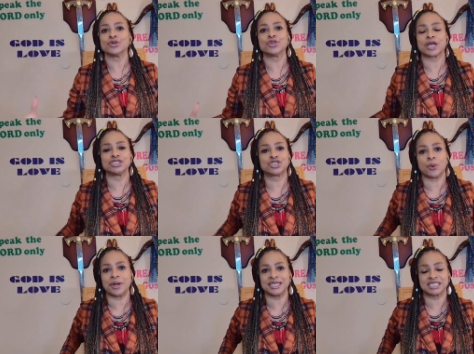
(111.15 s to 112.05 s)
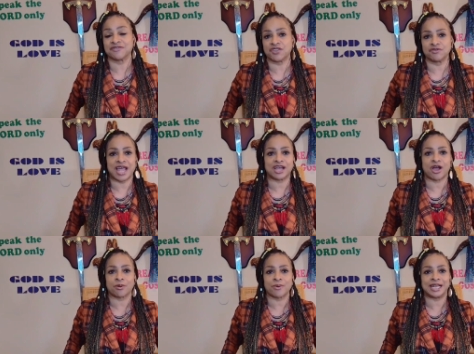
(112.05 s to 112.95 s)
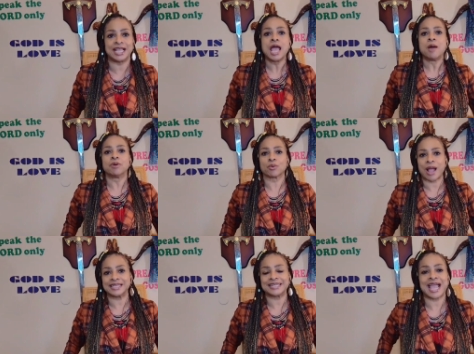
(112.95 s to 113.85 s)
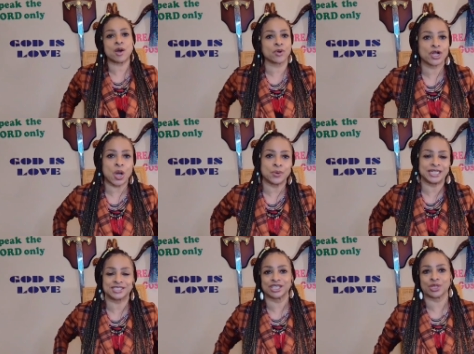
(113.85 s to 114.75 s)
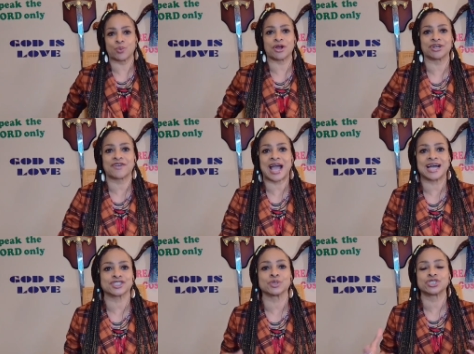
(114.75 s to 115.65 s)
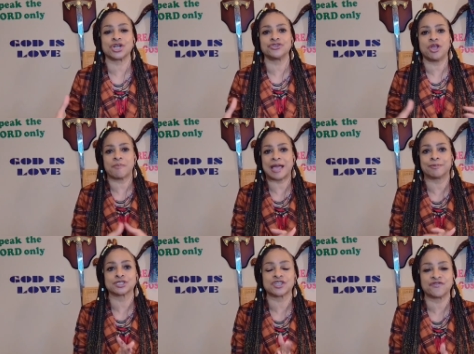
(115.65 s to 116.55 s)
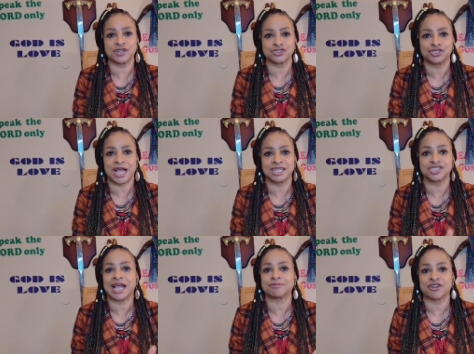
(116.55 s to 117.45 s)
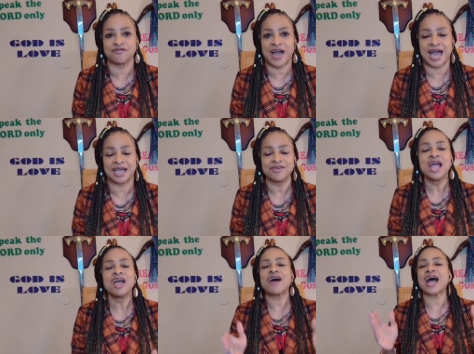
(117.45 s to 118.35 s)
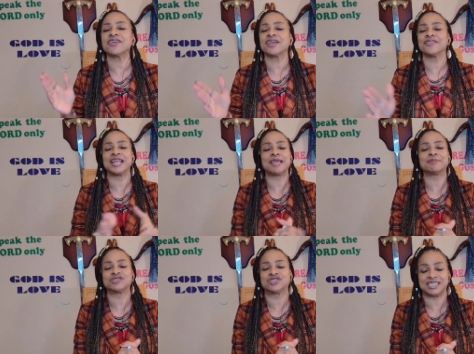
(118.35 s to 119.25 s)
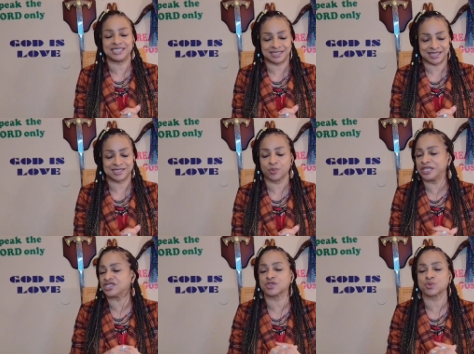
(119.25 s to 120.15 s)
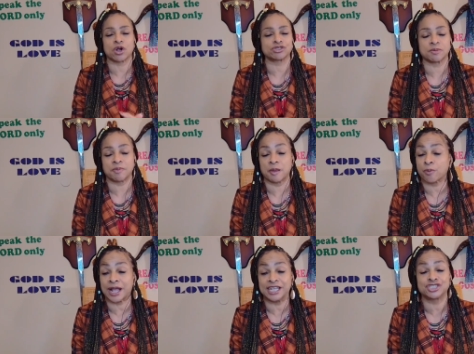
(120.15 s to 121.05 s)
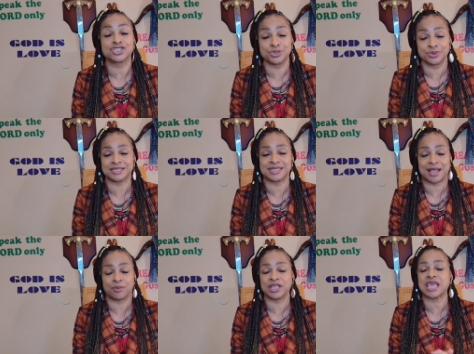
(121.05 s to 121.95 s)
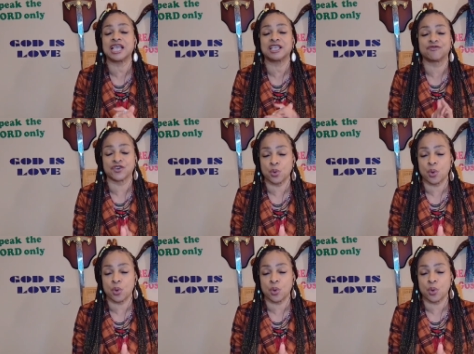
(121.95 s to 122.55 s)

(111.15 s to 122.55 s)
so you can join us if you've not already. But right now, we're going into the Word of God. So turn your Bibles to 1 John chapter 5. Father, in the name of Jesus, we just worship and praise you today. We thank you for